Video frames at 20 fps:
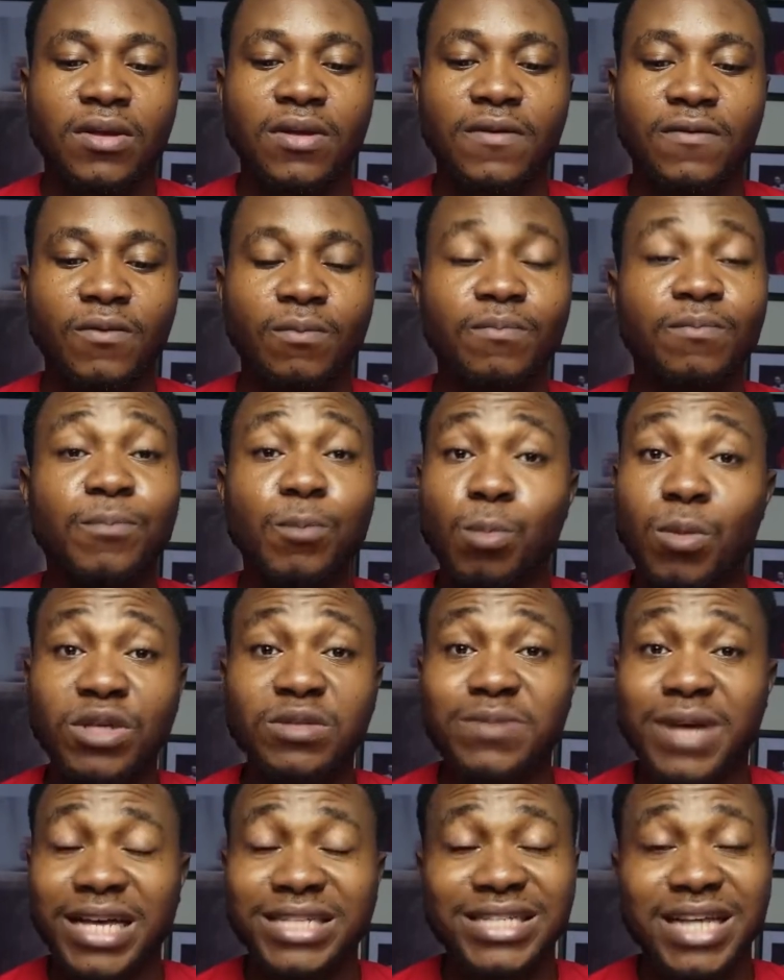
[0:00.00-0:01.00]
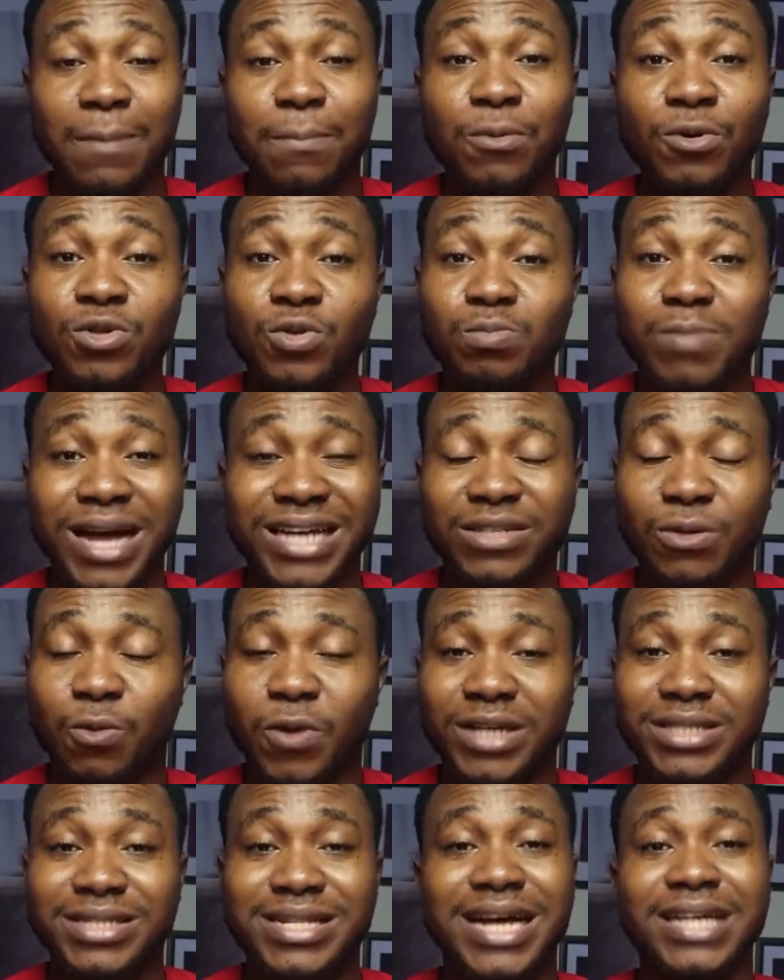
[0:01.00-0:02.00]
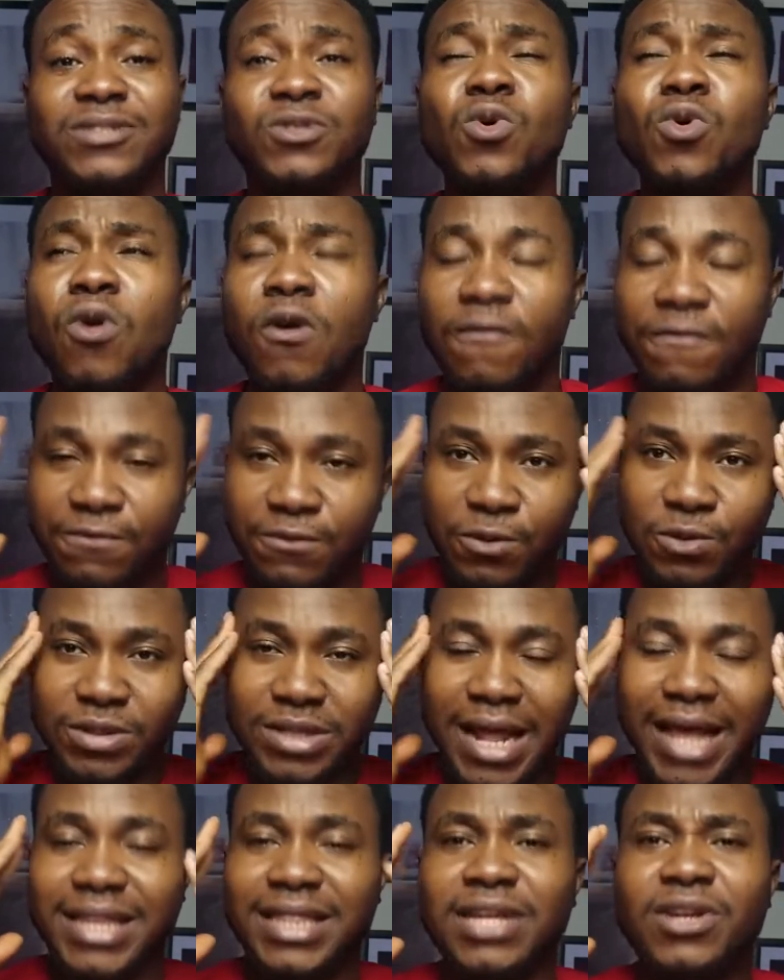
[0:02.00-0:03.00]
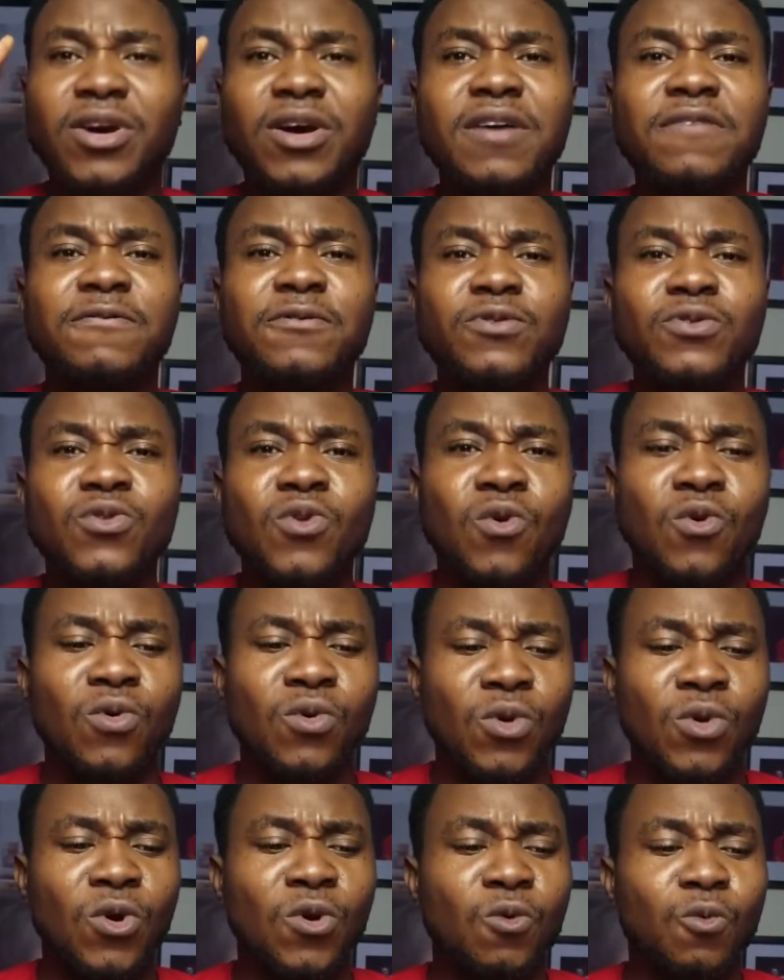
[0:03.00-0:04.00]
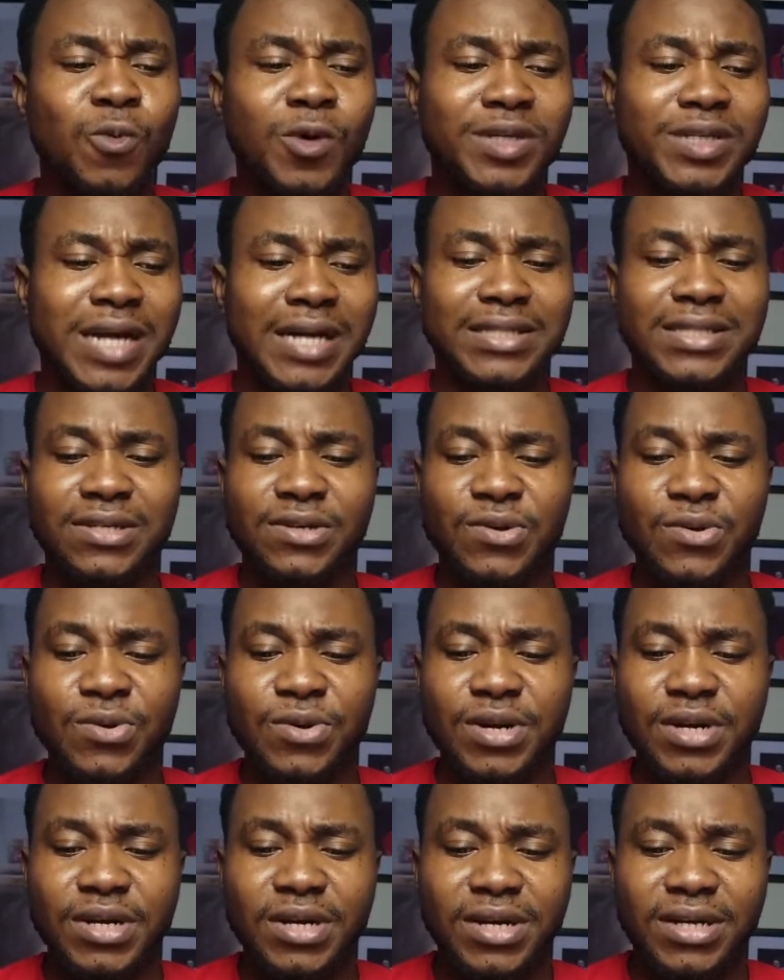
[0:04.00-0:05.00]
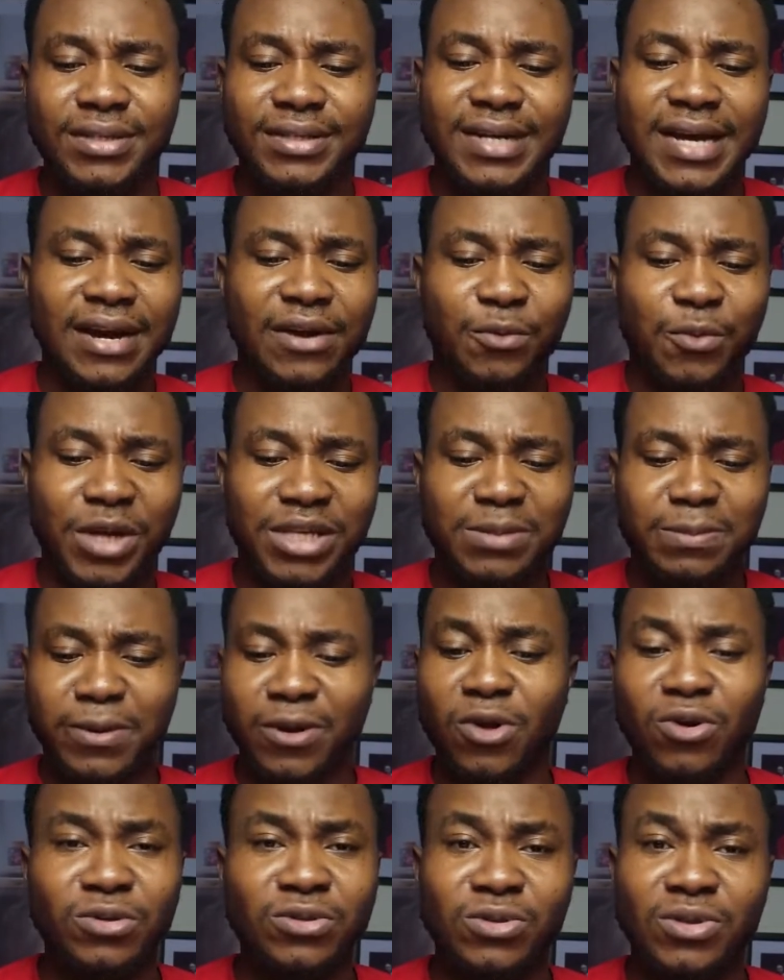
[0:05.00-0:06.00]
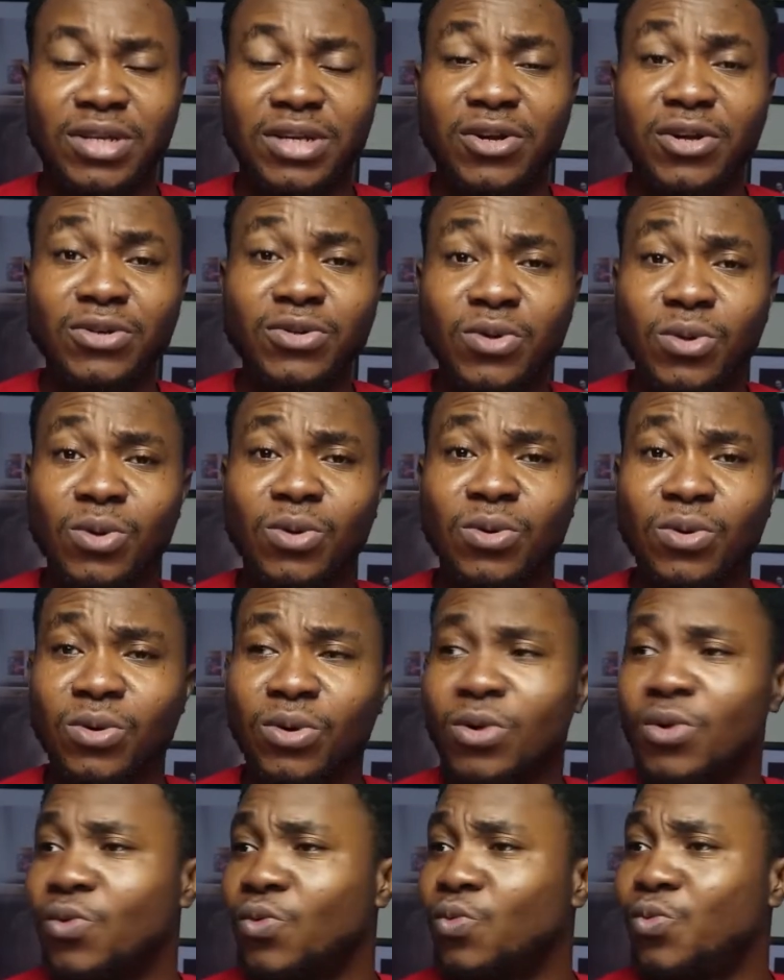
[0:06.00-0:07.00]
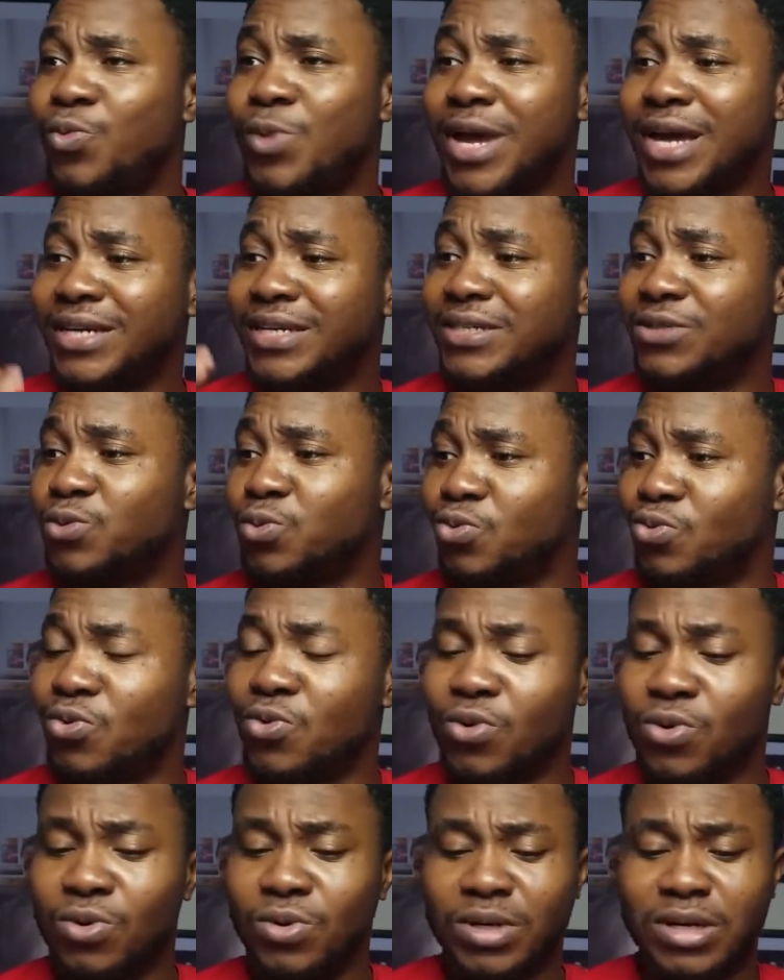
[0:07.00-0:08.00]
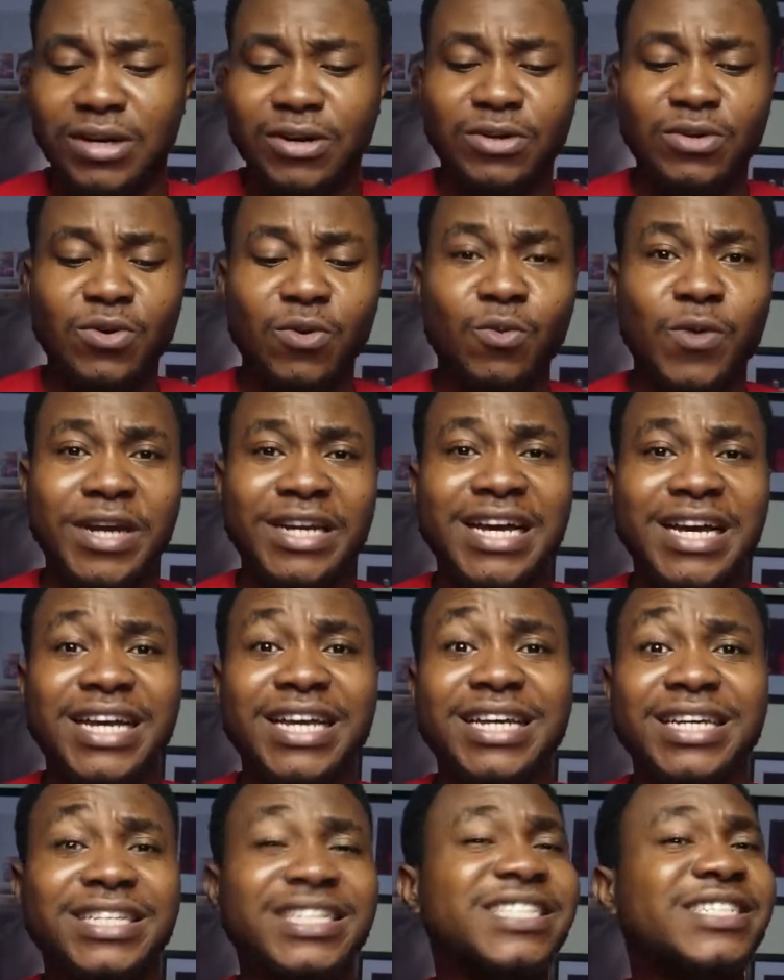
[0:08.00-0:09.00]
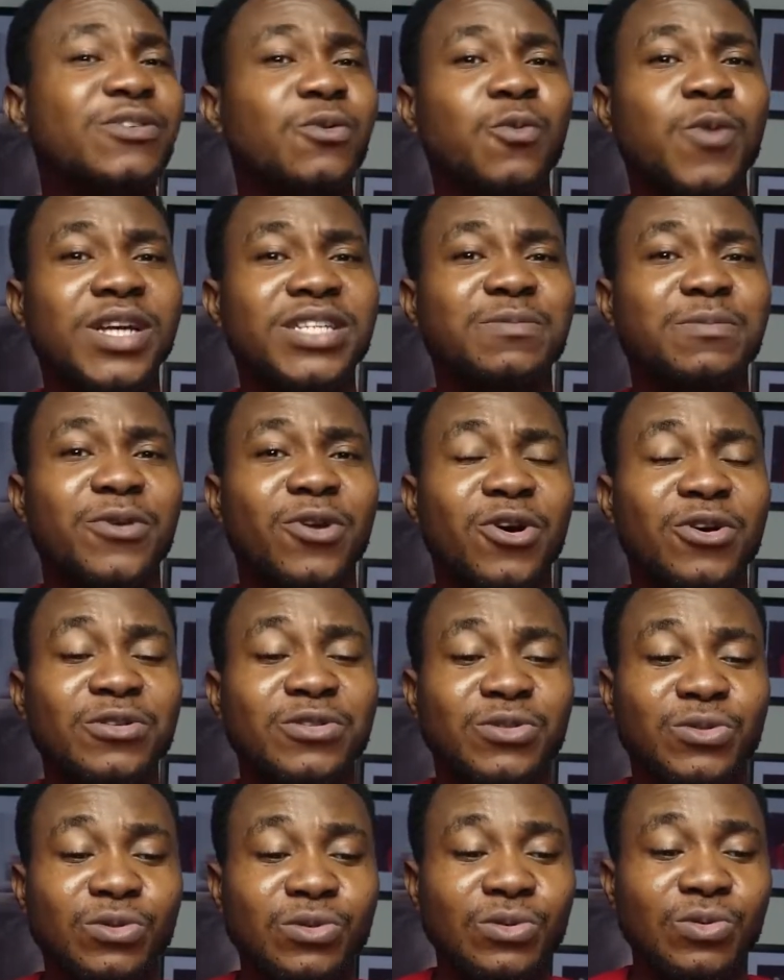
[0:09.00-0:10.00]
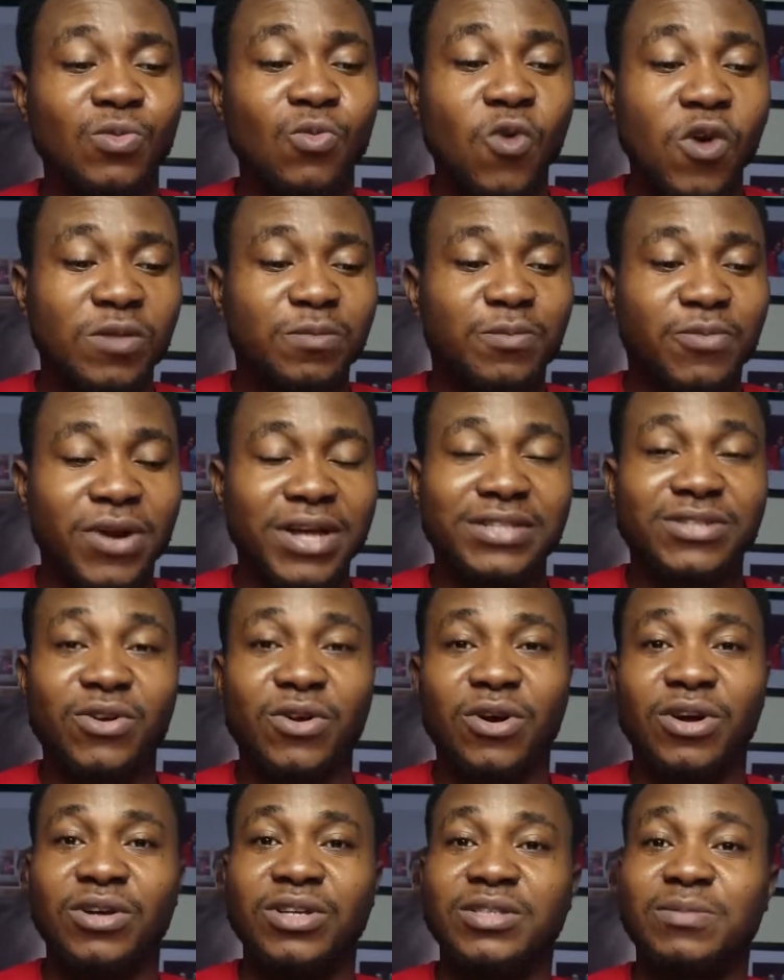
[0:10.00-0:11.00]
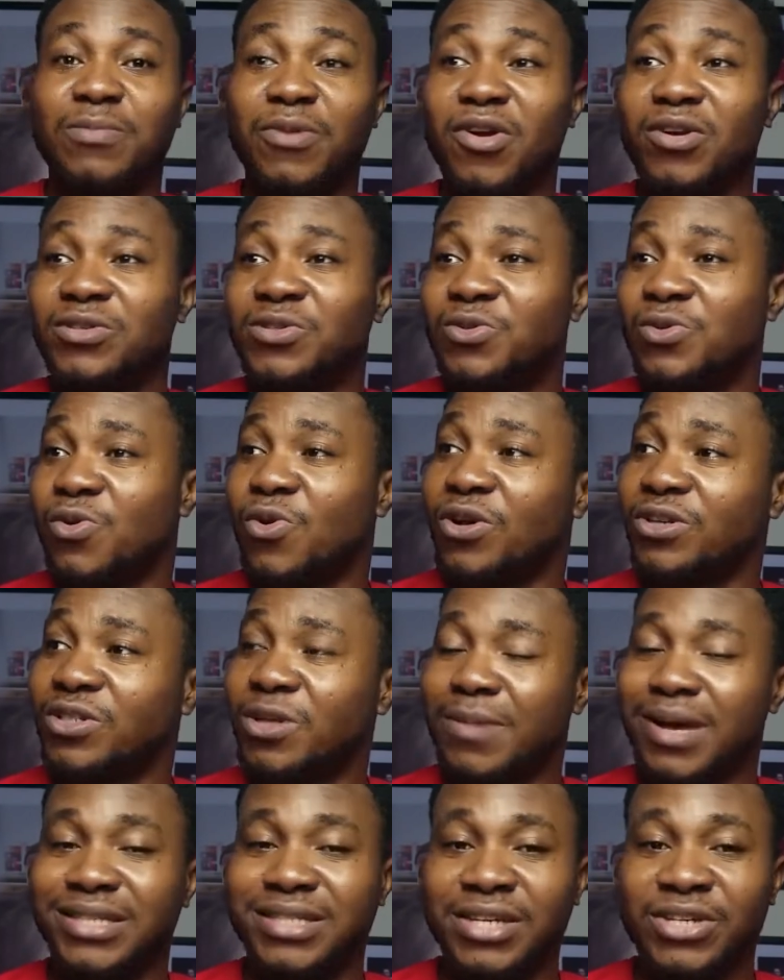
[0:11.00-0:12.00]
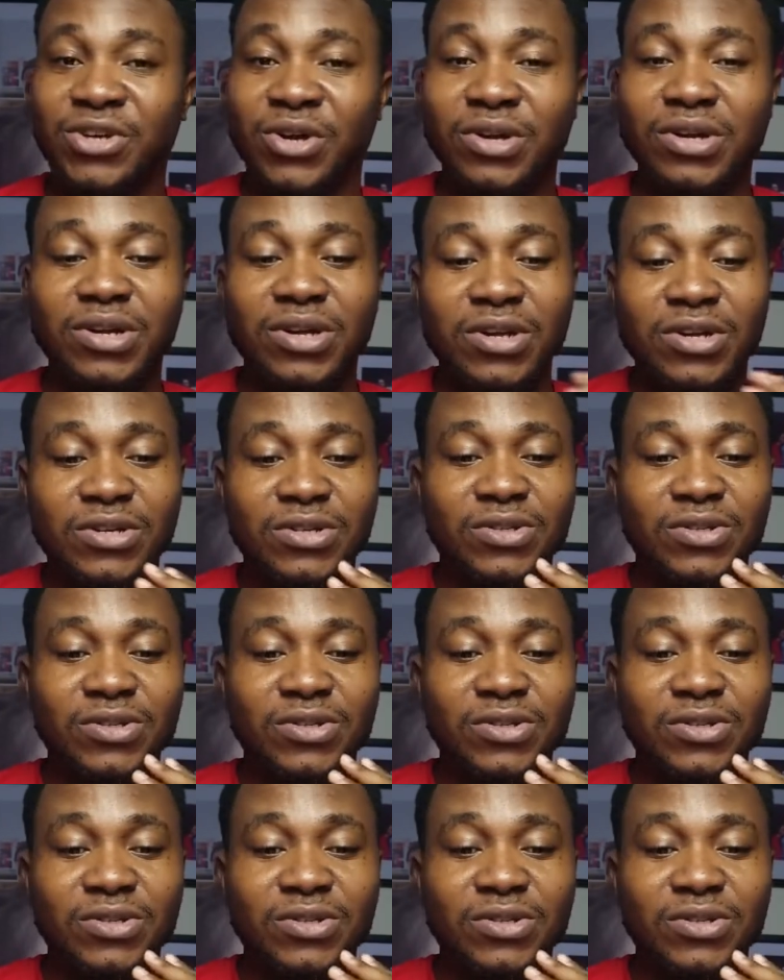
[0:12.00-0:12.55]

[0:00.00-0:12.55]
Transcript: most buyers that post buyers requests, they are so confused, like they don't even know which category their requests belong to. They don't know where this will go. They don't know whether this request belongs to WordPress or it belongs to customization.